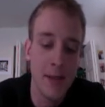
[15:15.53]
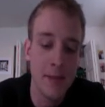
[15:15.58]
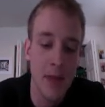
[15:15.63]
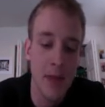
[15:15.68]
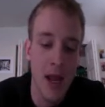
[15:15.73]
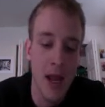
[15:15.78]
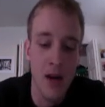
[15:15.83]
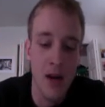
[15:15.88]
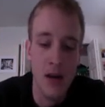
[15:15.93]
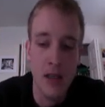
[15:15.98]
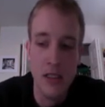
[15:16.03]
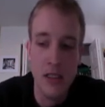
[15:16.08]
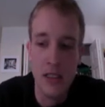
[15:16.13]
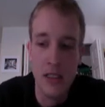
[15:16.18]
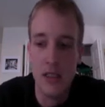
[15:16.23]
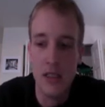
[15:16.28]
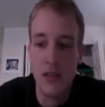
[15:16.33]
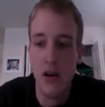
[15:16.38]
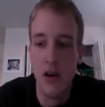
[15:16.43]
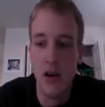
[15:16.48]

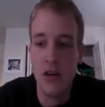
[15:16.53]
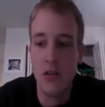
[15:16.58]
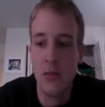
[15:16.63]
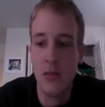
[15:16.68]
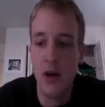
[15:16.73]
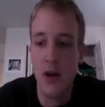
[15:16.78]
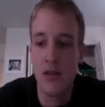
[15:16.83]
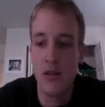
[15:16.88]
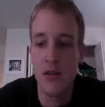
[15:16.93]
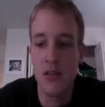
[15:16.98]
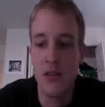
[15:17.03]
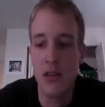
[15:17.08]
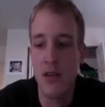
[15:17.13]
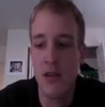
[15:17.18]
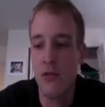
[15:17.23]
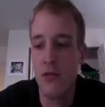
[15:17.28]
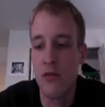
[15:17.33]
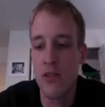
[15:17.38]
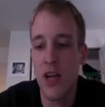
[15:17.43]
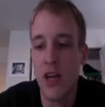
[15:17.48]
Aaron's talked about it
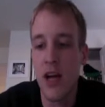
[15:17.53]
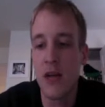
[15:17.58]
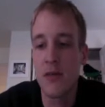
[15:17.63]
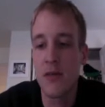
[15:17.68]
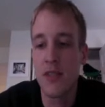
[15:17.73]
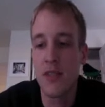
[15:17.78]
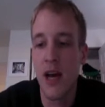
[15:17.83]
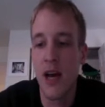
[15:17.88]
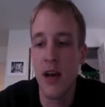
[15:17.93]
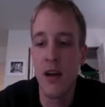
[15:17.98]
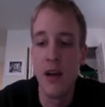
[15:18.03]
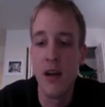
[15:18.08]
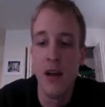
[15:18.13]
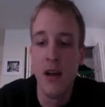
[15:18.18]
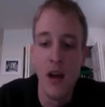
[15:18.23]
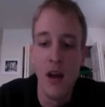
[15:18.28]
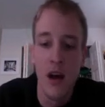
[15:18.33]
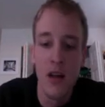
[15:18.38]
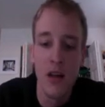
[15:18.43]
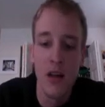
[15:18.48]
several times that
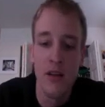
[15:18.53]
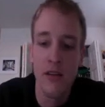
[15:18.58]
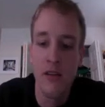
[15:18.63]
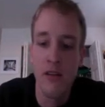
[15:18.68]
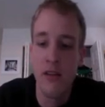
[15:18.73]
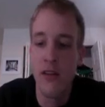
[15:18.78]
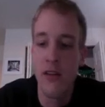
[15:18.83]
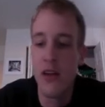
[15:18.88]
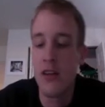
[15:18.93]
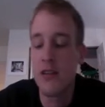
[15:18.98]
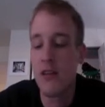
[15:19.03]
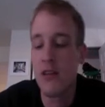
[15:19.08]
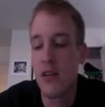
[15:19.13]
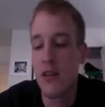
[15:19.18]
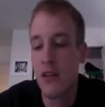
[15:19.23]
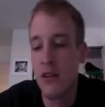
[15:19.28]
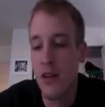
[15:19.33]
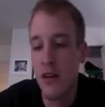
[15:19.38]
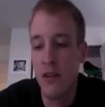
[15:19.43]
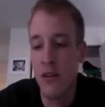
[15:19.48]
a little of this, a
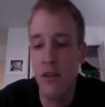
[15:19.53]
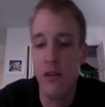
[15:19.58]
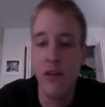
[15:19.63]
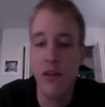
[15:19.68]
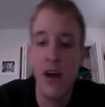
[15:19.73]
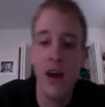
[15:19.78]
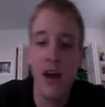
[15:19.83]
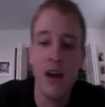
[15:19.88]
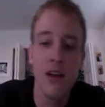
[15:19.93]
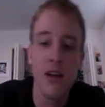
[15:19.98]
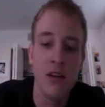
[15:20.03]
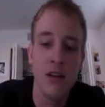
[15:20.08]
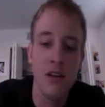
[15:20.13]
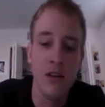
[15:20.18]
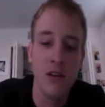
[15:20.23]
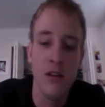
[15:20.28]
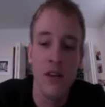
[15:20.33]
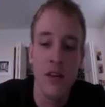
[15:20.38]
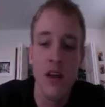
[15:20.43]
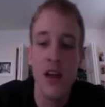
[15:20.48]
little of that, a
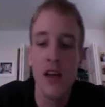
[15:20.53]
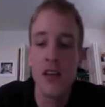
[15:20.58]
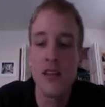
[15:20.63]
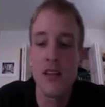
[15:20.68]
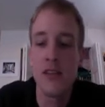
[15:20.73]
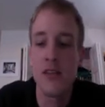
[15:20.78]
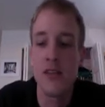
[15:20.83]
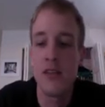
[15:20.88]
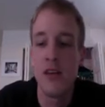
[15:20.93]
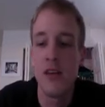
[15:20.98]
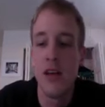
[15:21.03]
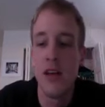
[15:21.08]
little of this,